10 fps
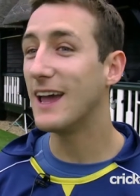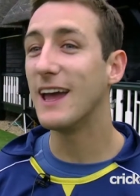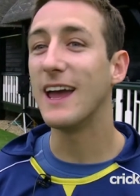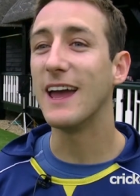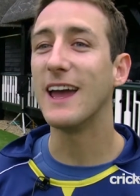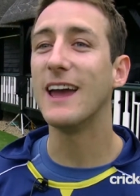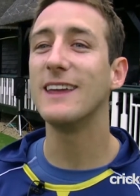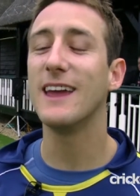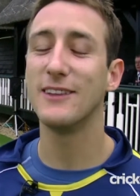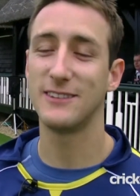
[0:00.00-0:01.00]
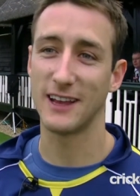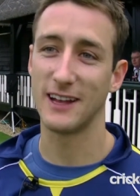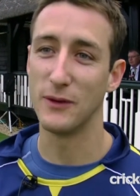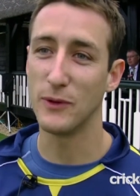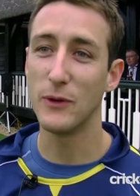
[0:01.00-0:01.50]
happy home.
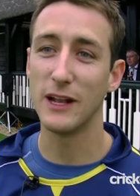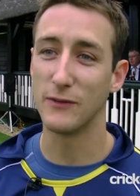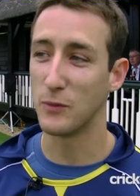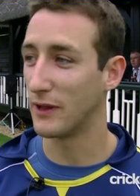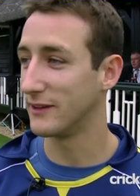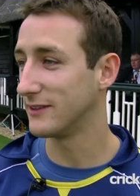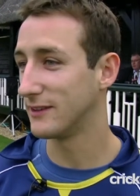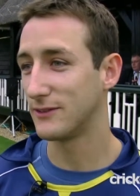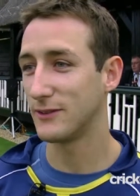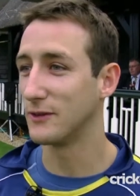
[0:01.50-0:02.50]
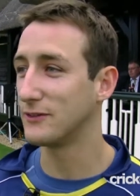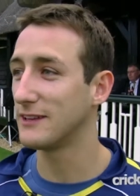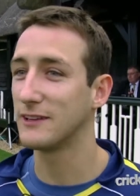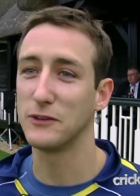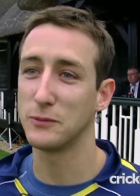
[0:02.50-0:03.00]
Exactly. I mean, we love the place. It's the
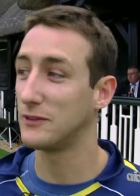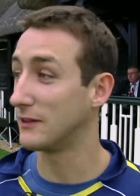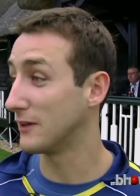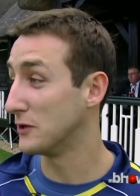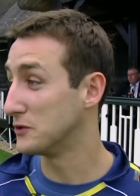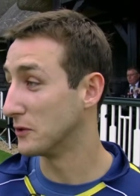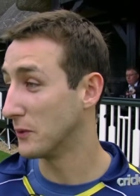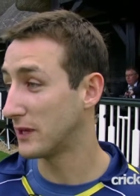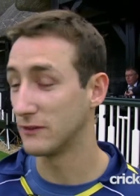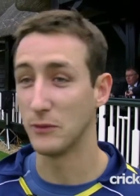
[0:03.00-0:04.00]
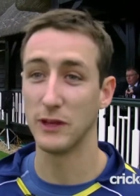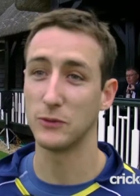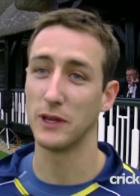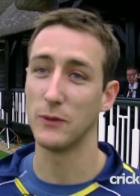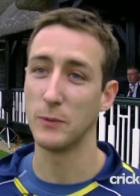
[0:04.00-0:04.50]
setting's sensational. The wicket's the
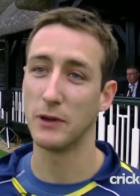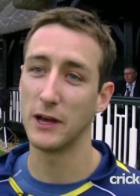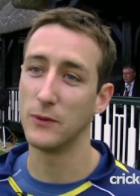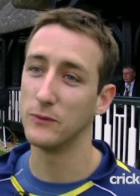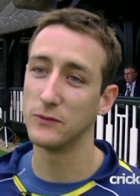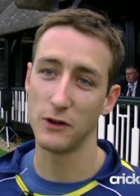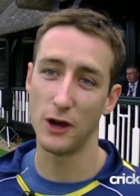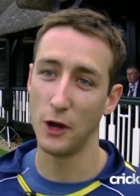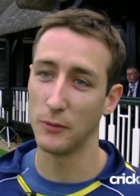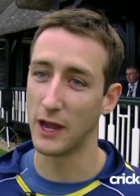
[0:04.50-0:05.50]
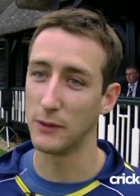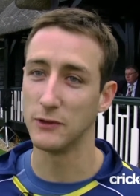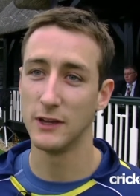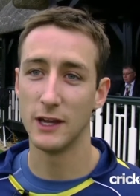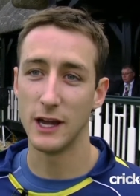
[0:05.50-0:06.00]
best wicket we play on for our home
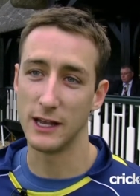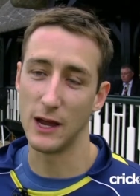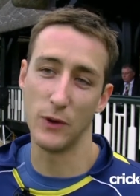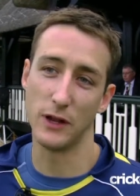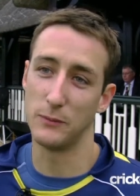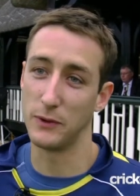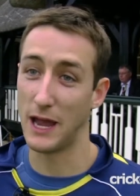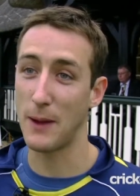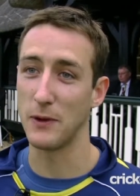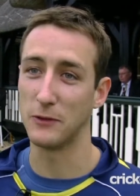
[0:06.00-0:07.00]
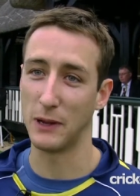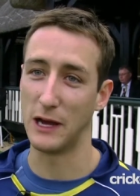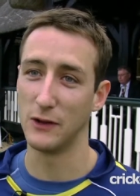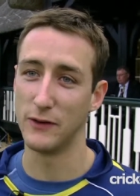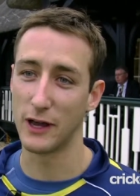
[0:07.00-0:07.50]
games, and yeah, we'd be happy to play
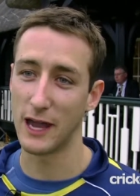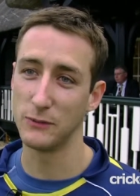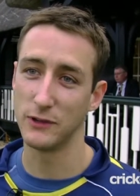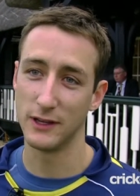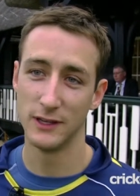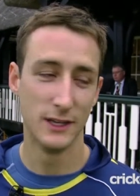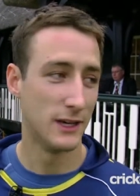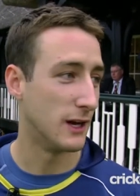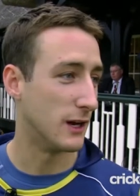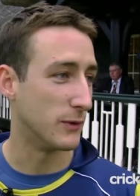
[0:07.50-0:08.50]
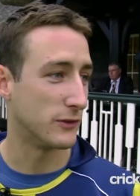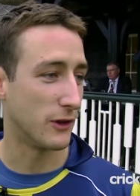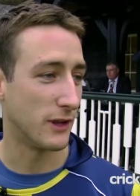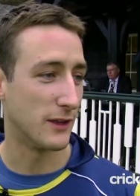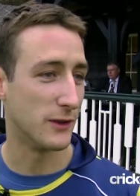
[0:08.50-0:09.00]
all of our games here. And so
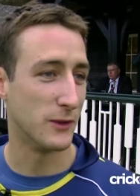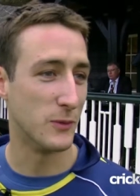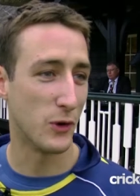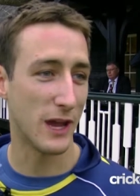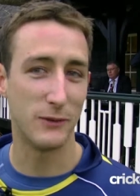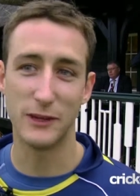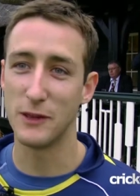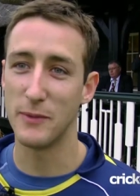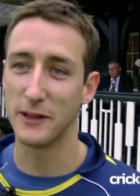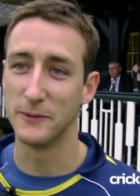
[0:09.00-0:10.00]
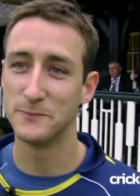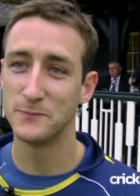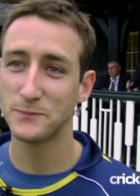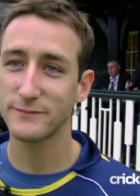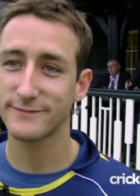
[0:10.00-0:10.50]
yeah, the more games here, the better.
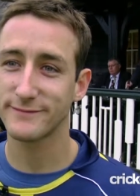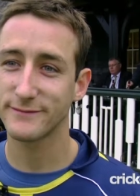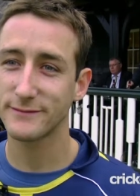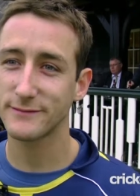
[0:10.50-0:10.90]
Okay,